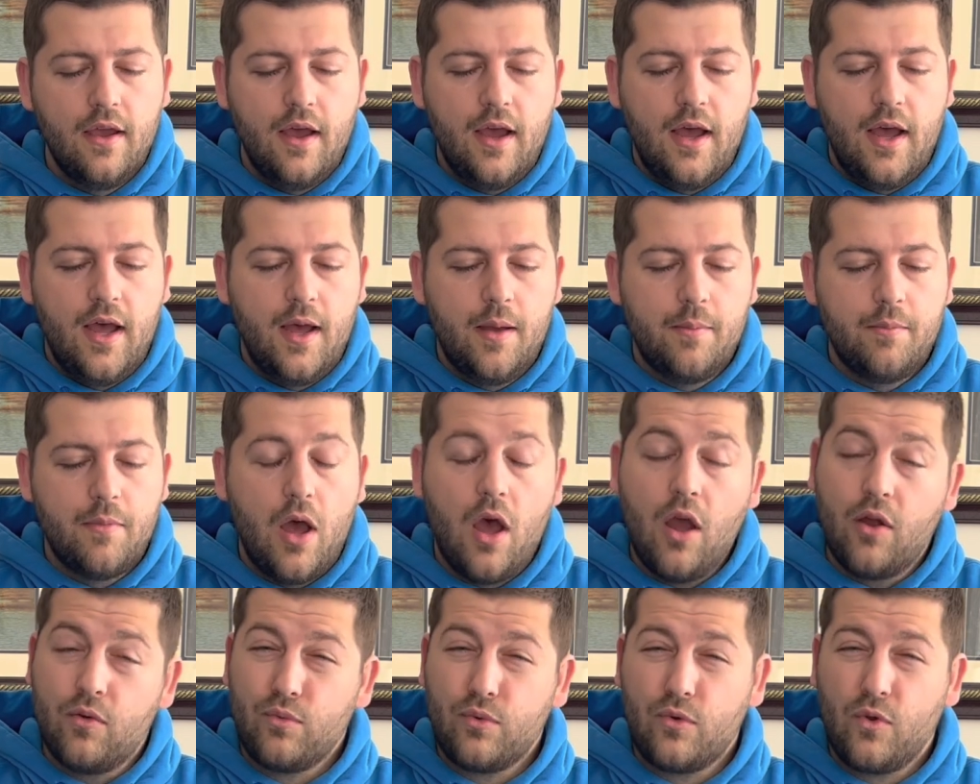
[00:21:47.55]

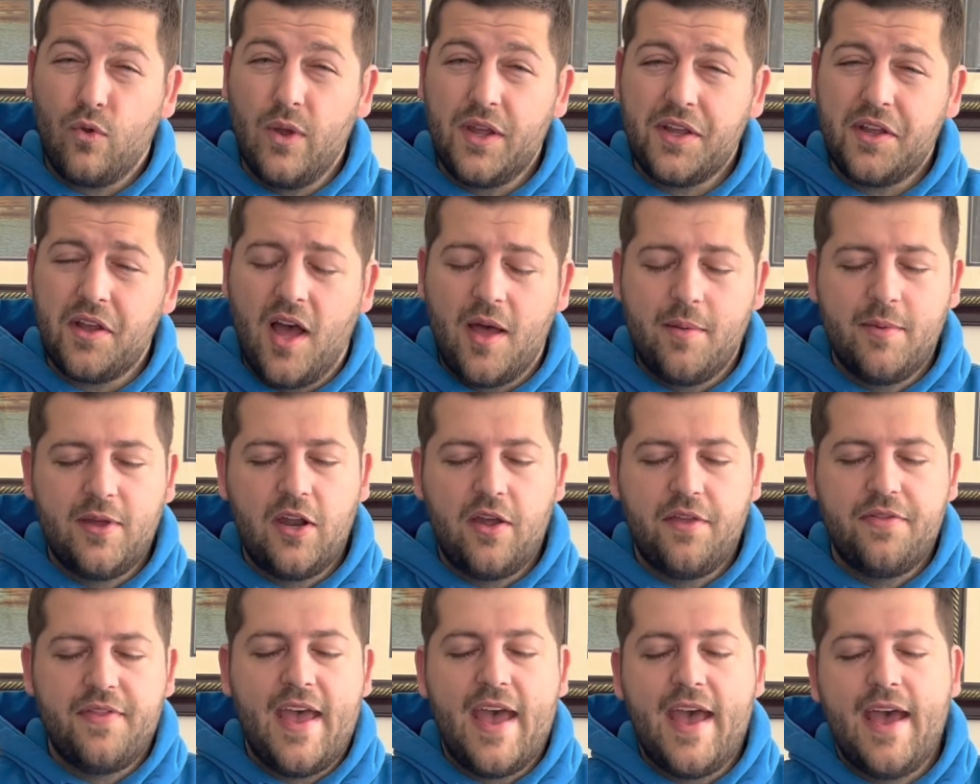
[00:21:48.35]
A quick comment
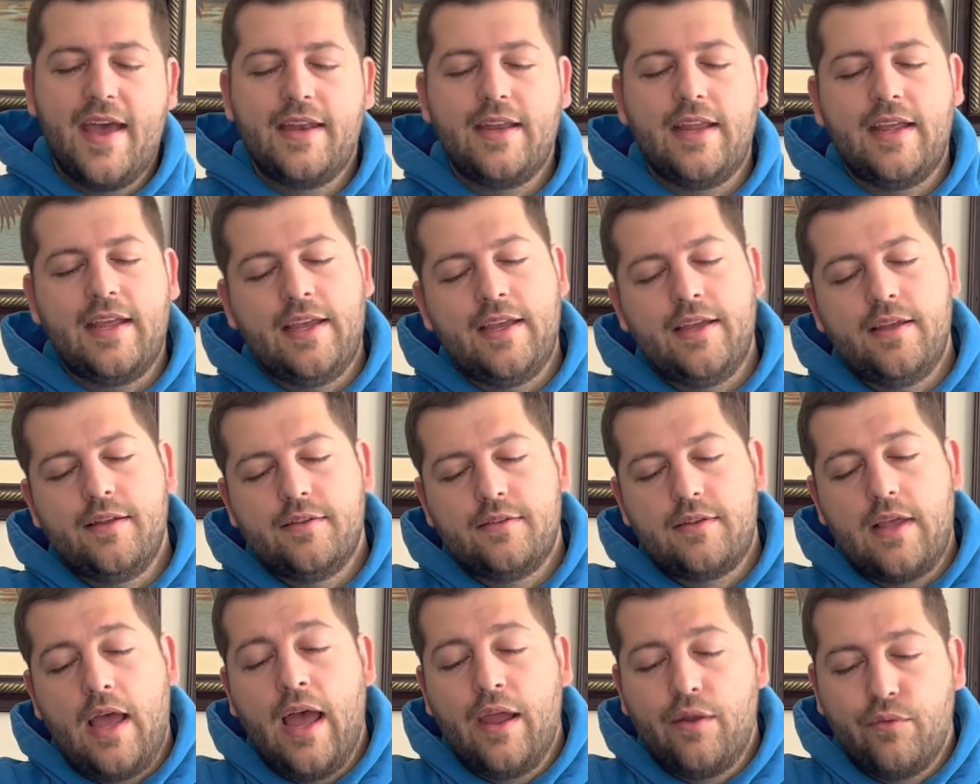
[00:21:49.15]
on that
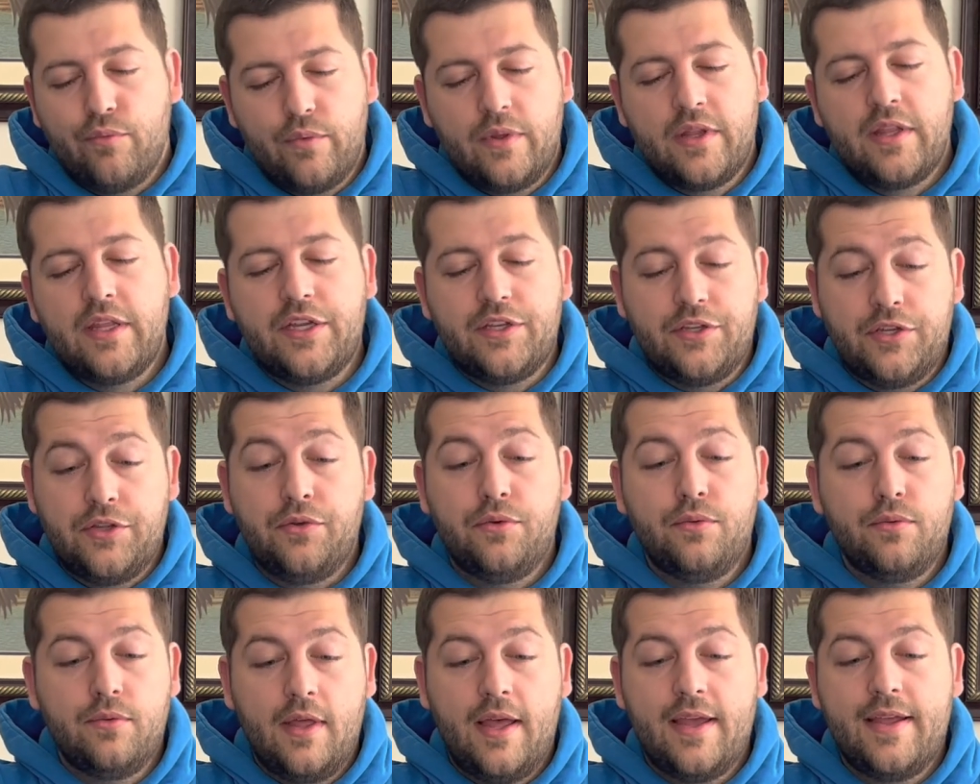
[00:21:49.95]
is I really
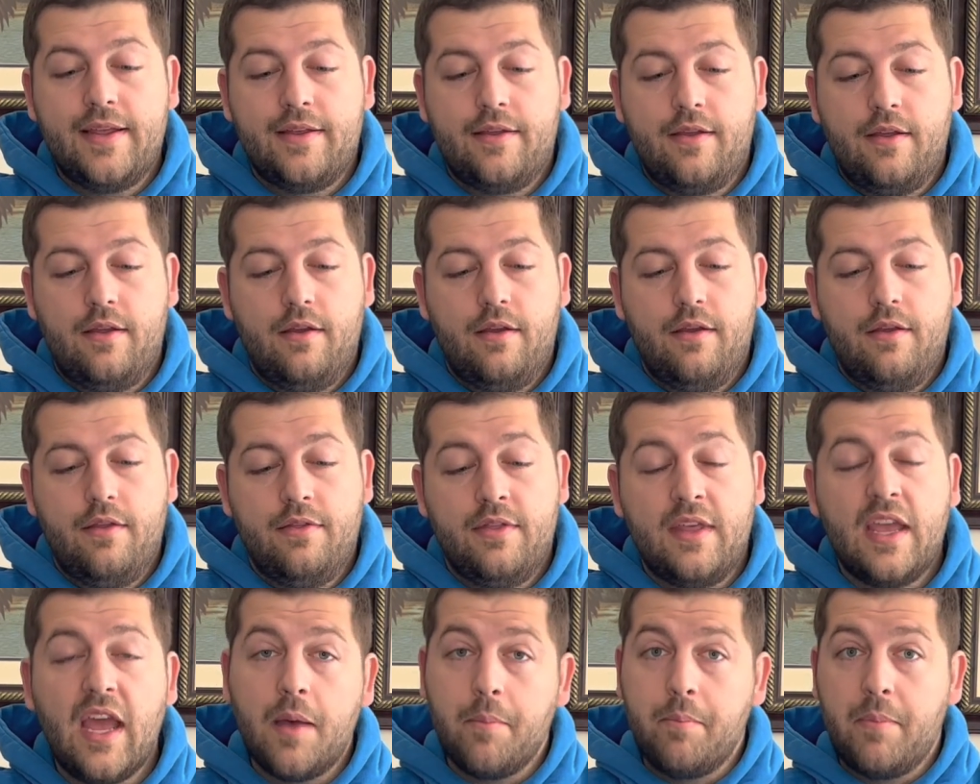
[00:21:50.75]
do like
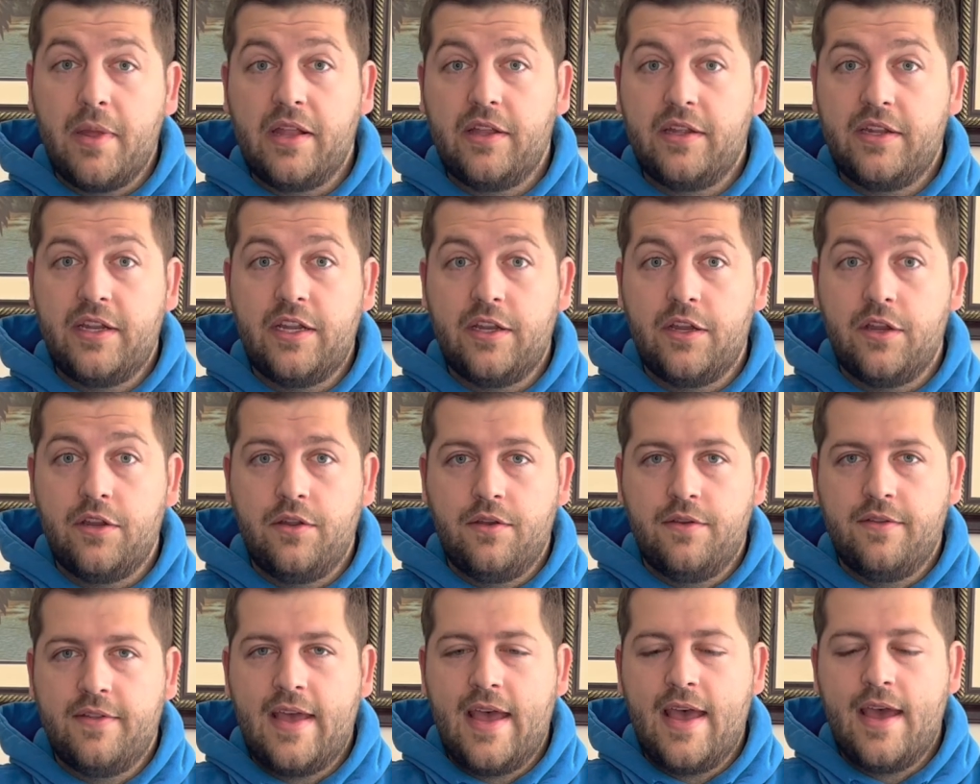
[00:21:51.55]
the ability to
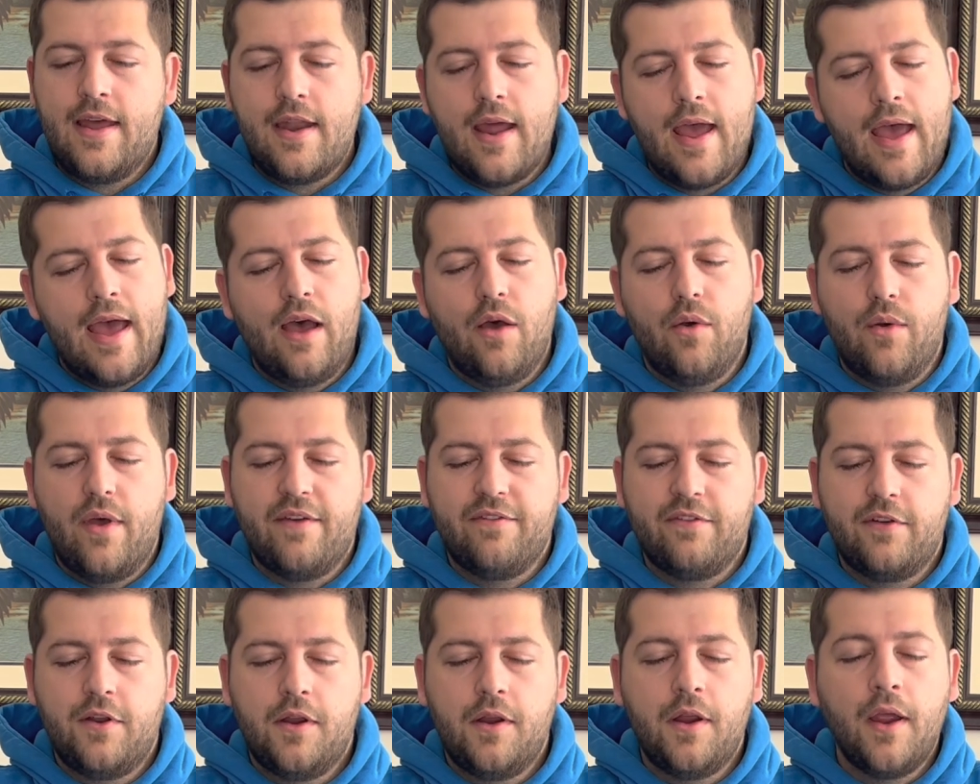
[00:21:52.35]
do that.
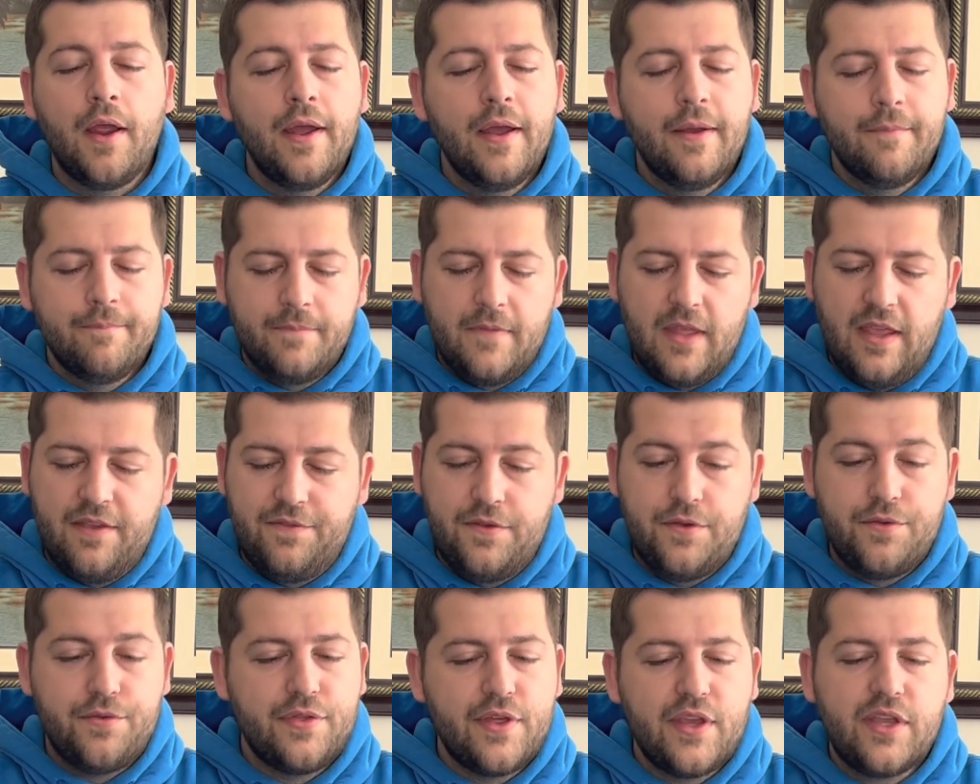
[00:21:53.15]
However, if
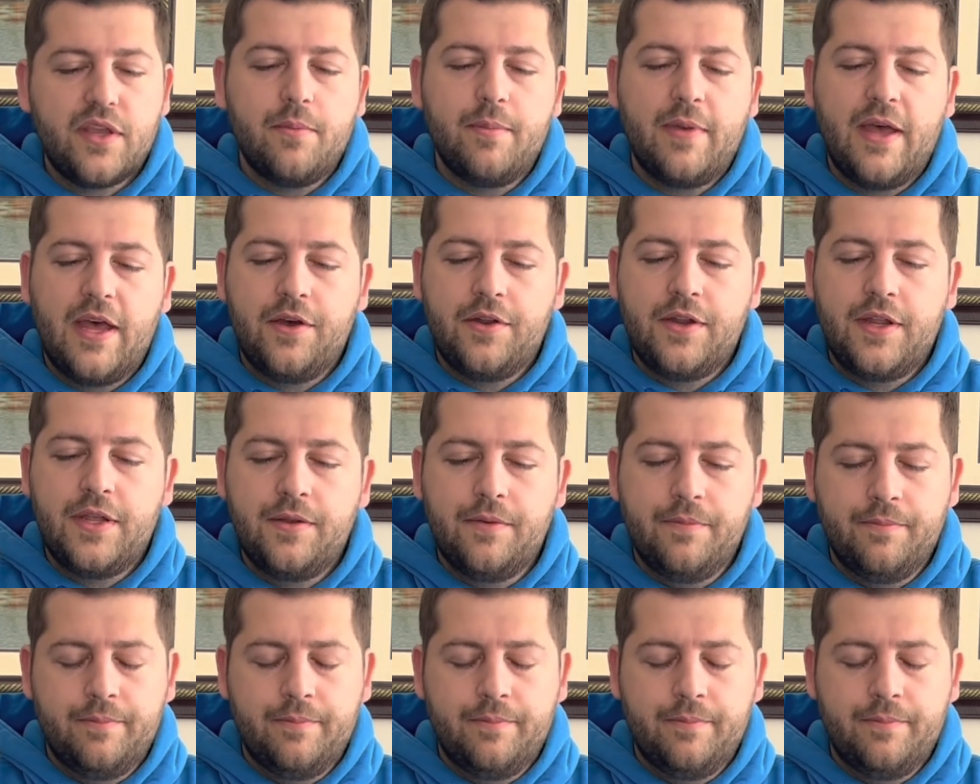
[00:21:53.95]
you think about it,